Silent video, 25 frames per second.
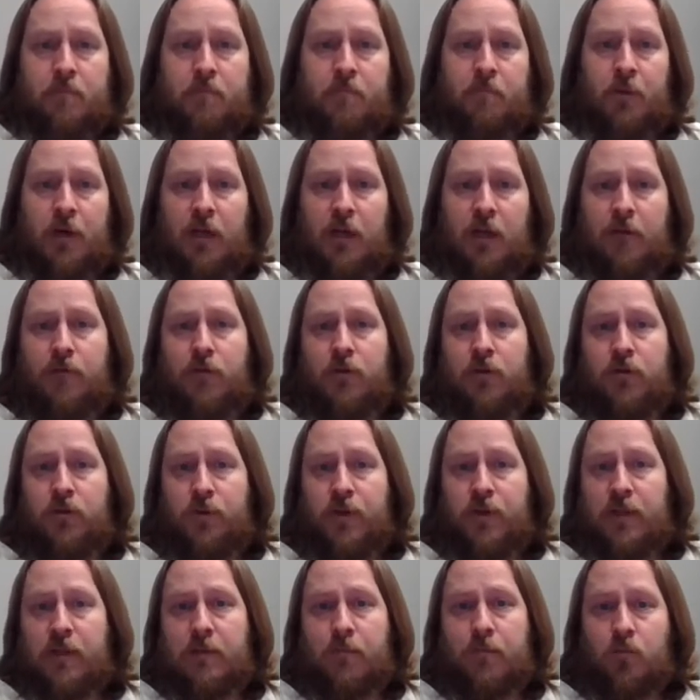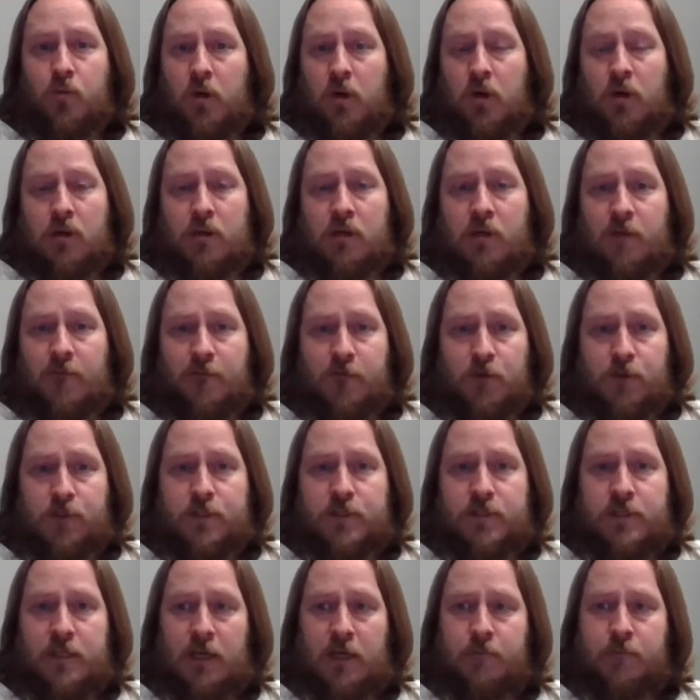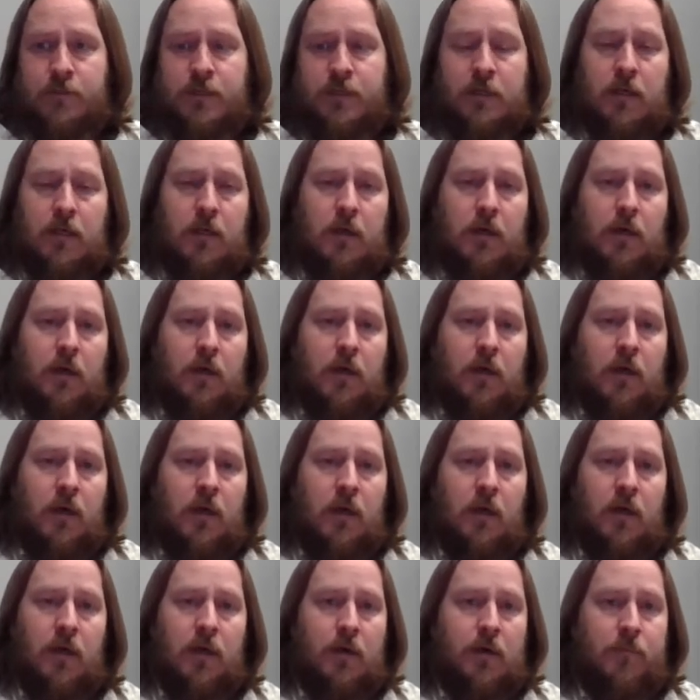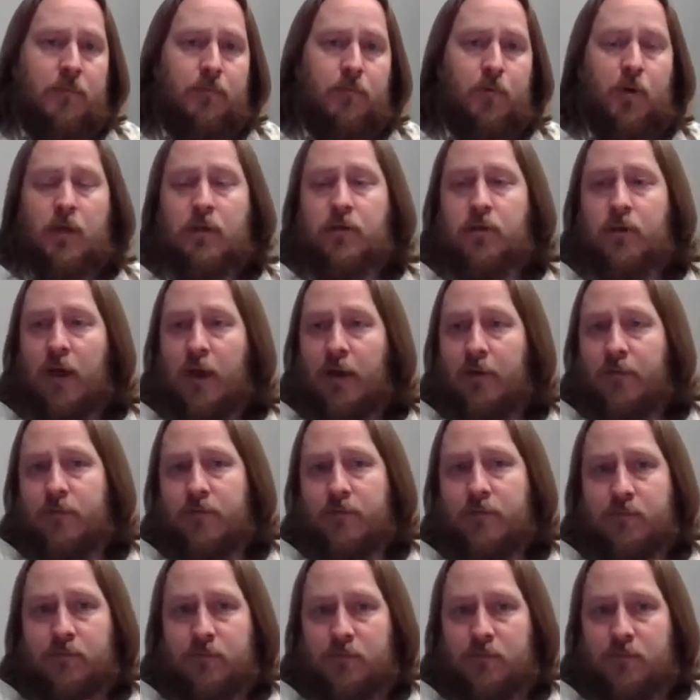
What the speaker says: But if you do get them wrong in the first attempt, well, you have,